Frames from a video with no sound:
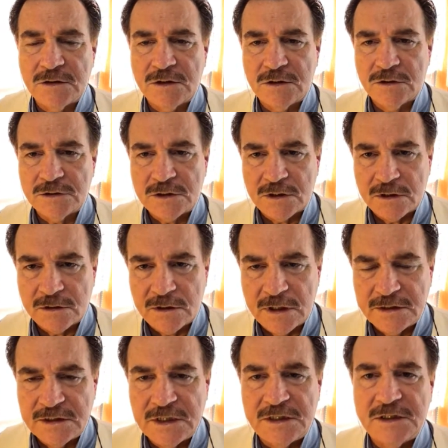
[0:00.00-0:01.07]
It's a
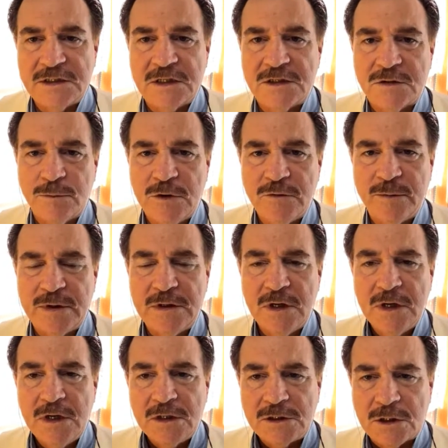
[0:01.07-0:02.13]
citizens movement
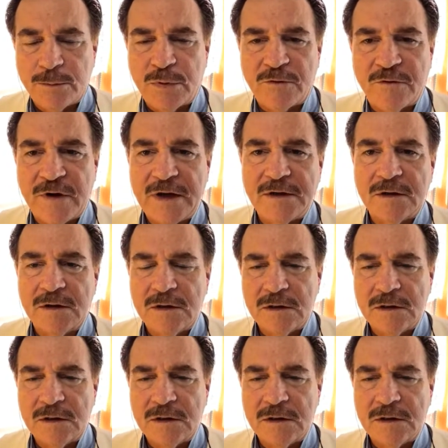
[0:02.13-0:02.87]
to prevent